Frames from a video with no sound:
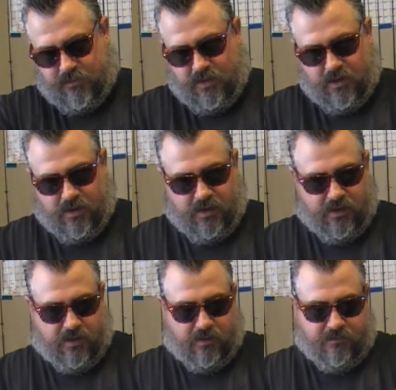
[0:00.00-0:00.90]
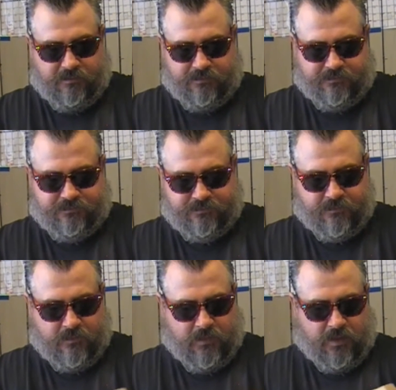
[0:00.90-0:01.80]
And
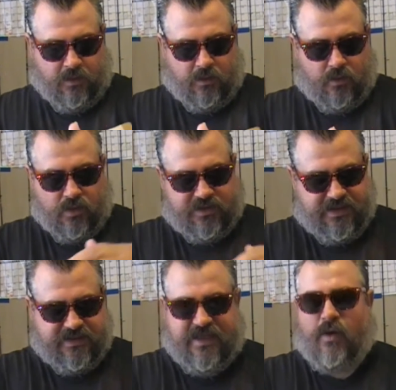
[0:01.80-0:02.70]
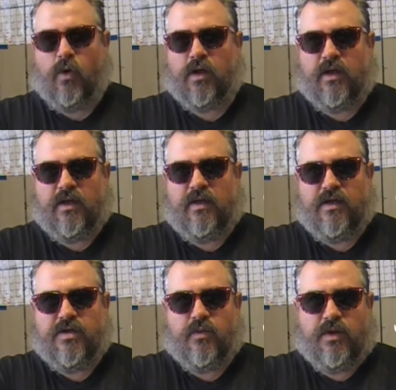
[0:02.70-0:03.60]
of course they say working
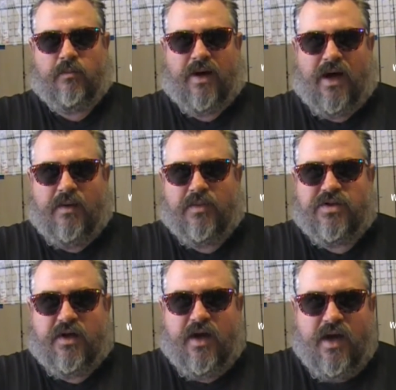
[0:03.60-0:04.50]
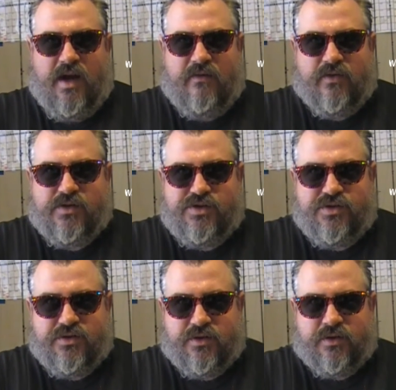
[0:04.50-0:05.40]
condition when you buy them, but you're never
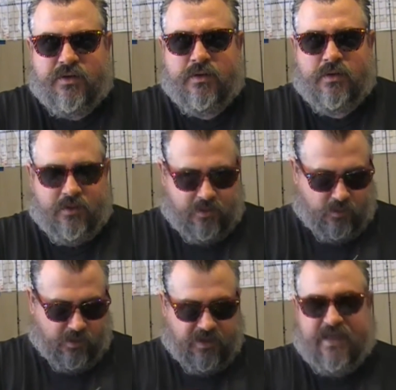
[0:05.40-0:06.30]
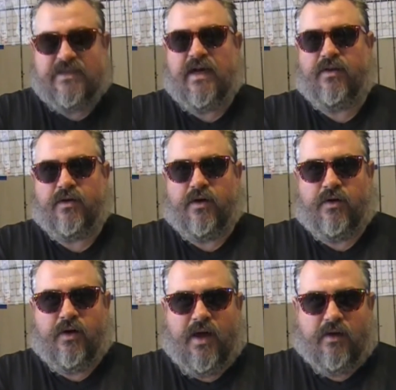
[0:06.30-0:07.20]
sure whether that's how they're going to turn out.